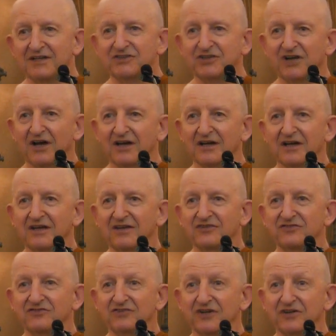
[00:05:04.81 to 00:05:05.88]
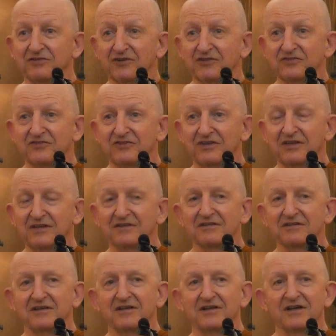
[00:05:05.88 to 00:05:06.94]
Chaga is generosity,
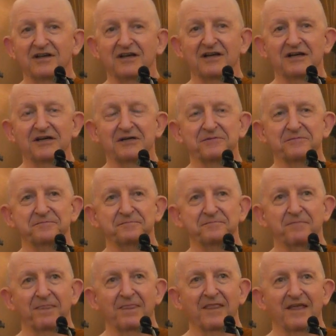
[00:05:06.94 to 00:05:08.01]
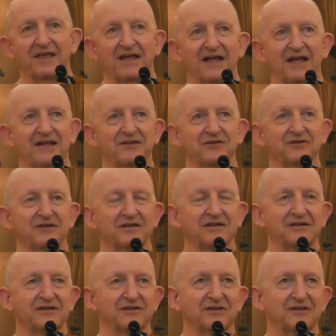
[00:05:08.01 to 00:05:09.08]

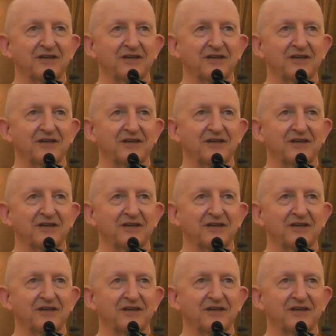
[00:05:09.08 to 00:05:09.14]
and